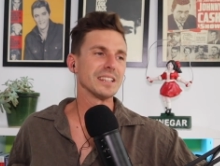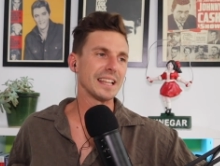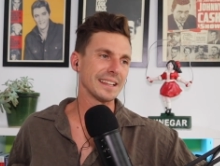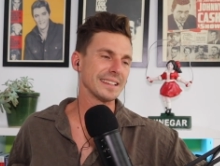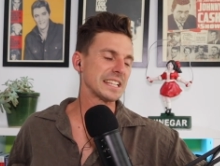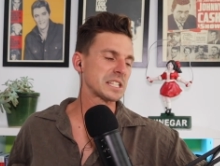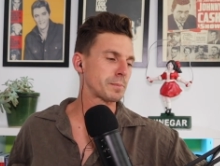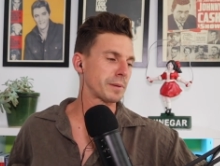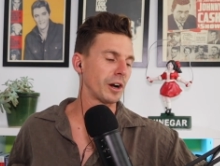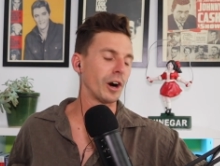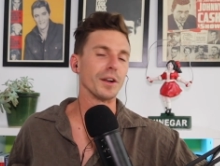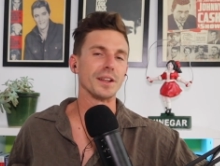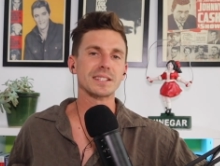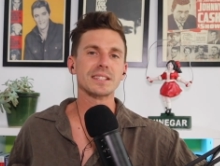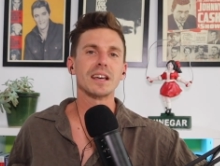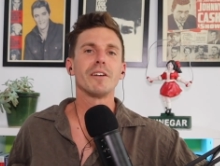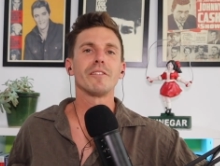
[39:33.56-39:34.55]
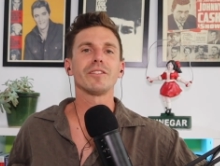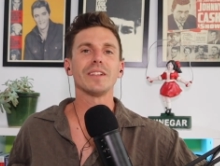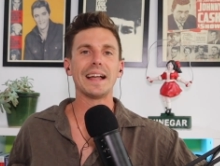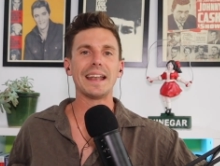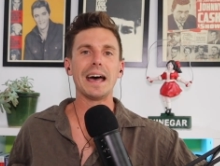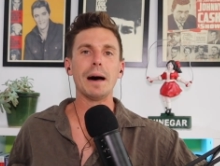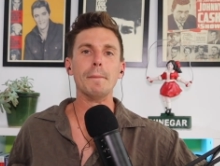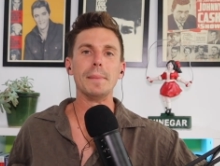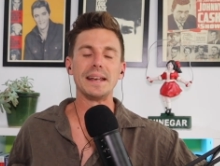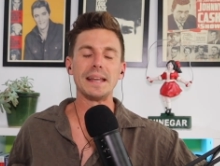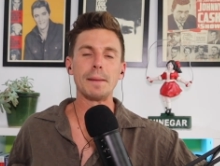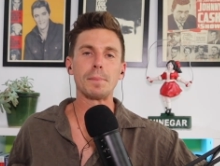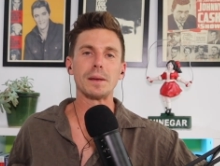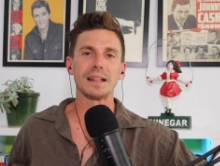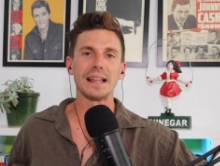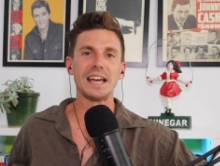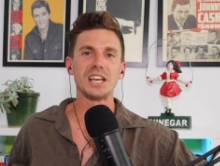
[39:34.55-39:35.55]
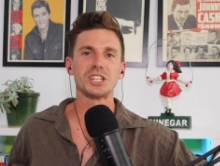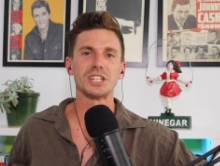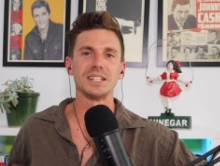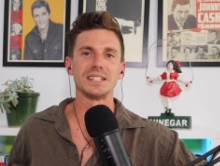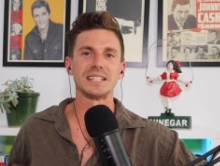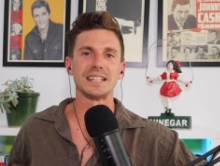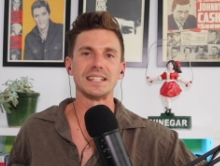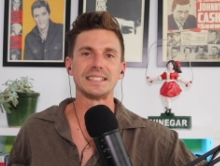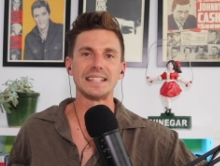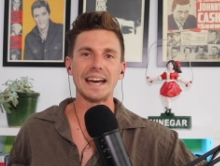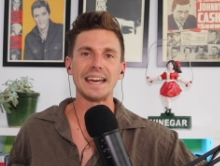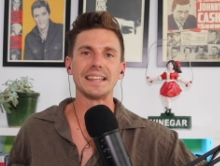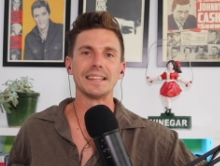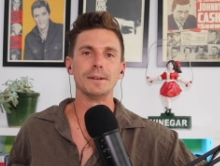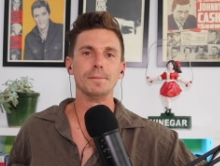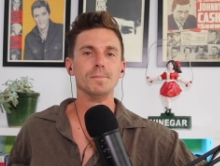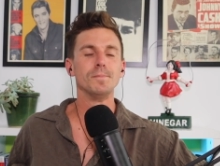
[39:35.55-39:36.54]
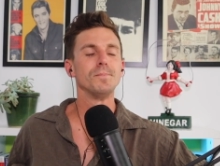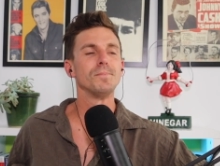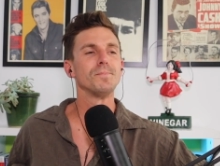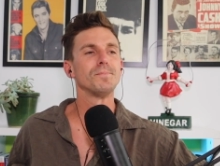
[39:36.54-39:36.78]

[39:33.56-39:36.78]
let's be honest, flat out manipulation to date them.